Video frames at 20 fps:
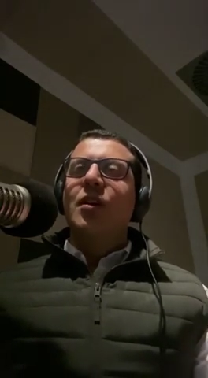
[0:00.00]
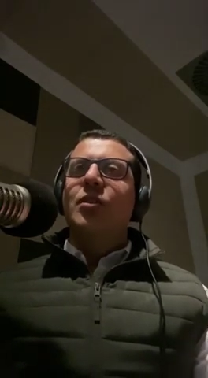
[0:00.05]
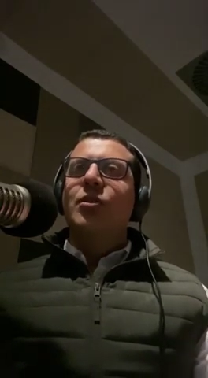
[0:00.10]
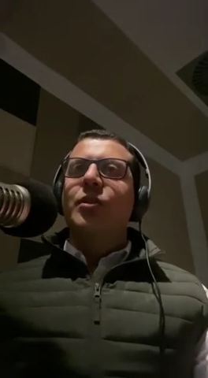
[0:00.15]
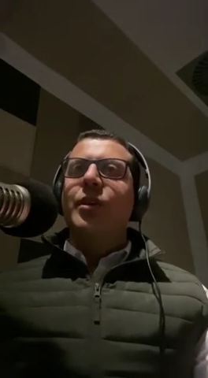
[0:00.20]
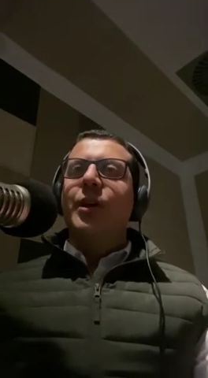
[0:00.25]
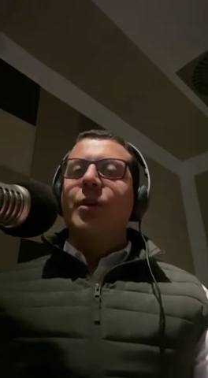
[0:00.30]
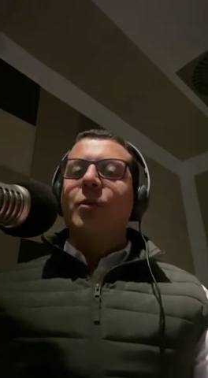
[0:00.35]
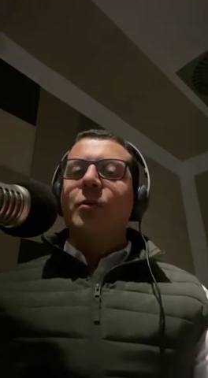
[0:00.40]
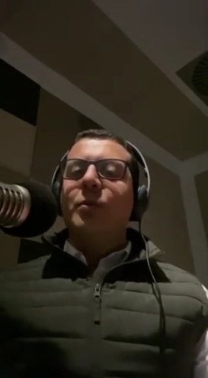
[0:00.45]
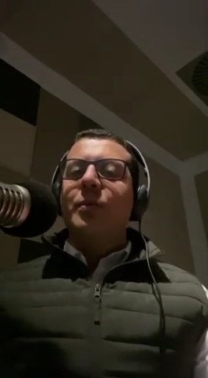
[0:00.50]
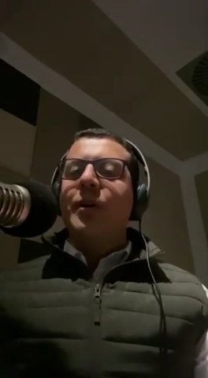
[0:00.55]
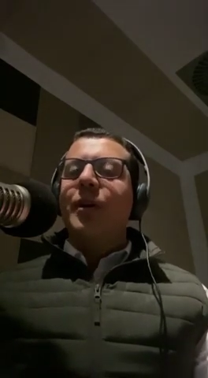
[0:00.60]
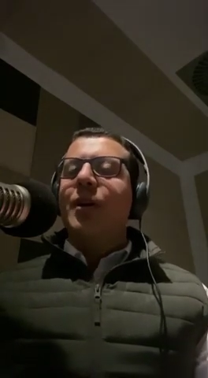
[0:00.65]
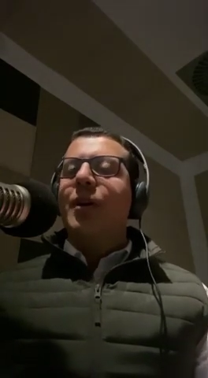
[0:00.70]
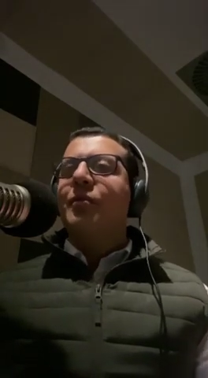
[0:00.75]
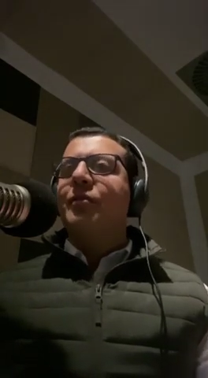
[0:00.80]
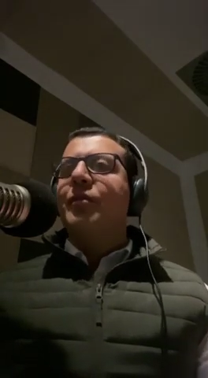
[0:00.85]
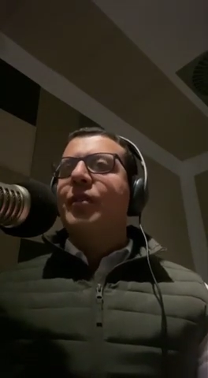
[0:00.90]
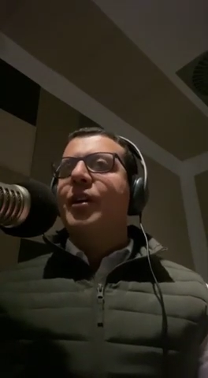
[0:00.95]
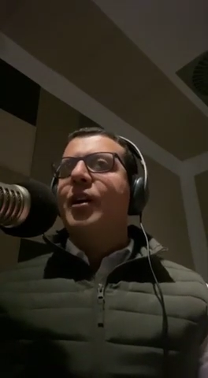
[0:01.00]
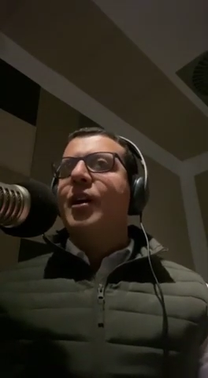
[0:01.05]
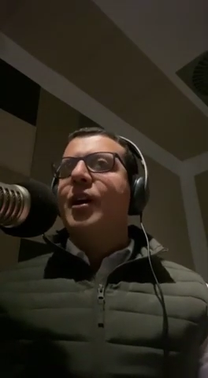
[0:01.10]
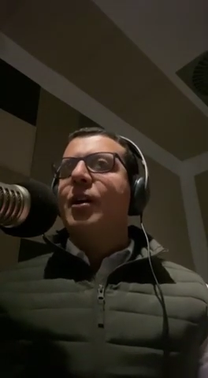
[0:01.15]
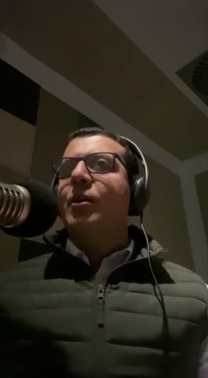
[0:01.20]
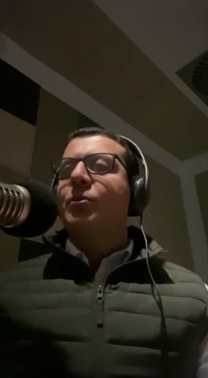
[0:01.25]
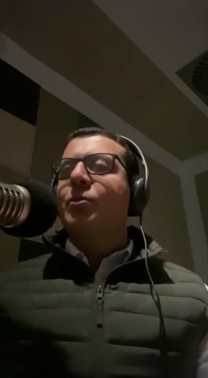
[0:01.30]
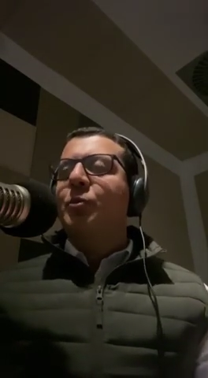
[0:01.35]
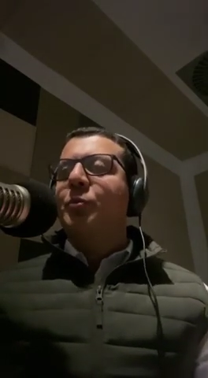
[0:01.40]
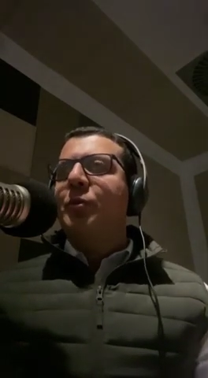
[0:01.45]
Today we'll be covering
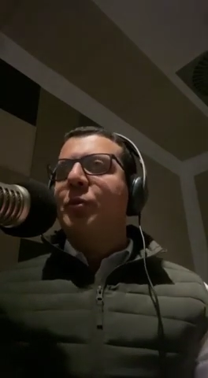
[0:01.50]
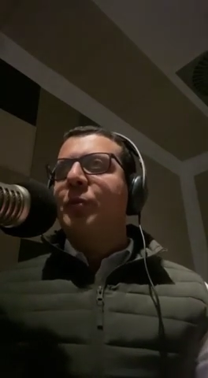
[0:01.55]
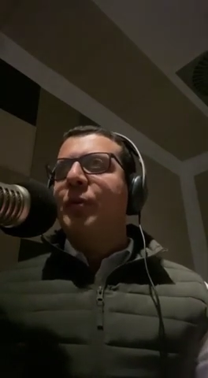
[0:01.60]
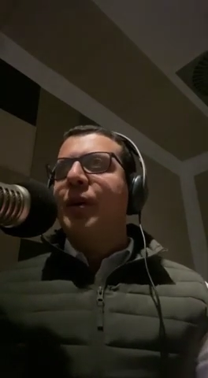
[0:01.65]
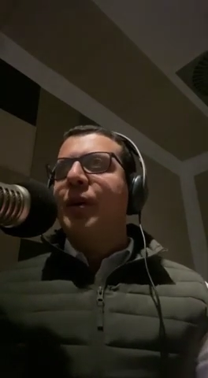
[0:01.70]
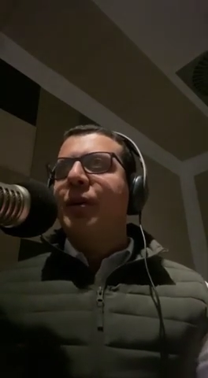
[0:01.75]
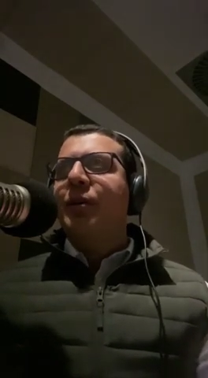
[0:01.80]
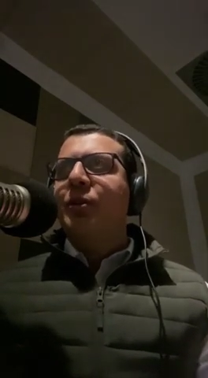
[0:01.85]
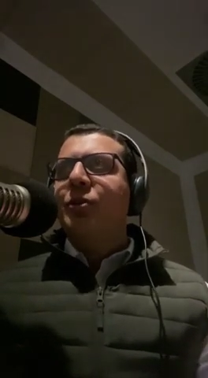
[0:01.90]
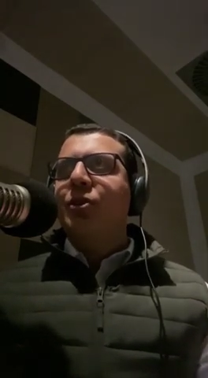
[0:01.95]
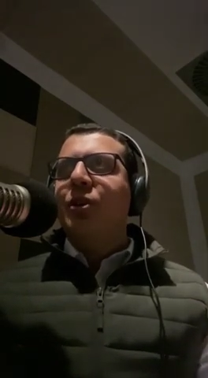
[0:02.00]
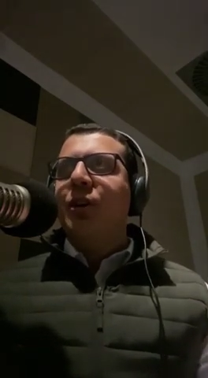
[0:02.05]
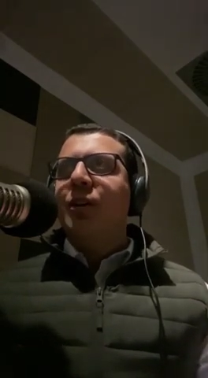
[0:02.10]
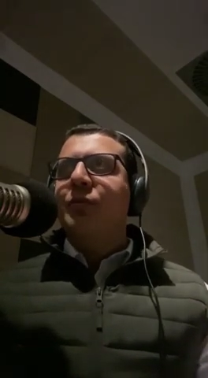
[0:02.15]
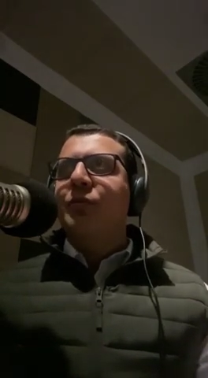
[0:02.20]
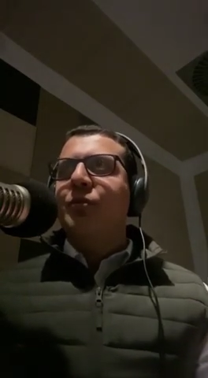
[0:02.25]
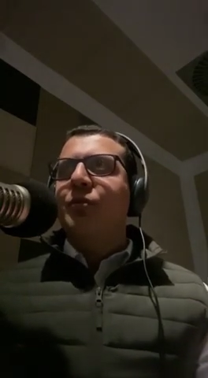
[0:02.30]
how to prepare your child